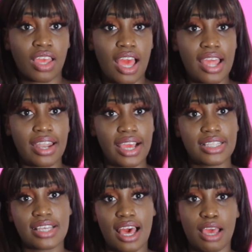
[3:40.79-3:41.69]
at
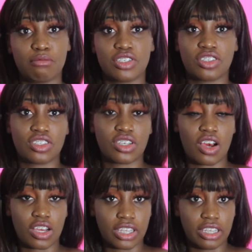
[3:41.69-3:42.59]
nighttime, just
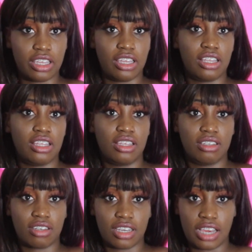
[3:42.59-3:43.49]
talking,
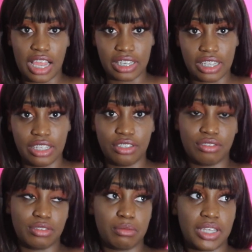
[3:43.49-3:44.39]
cuddling, you
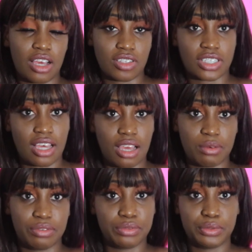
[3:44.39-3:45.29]
feel me, outside
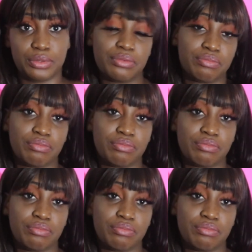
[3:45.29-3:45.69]
with food.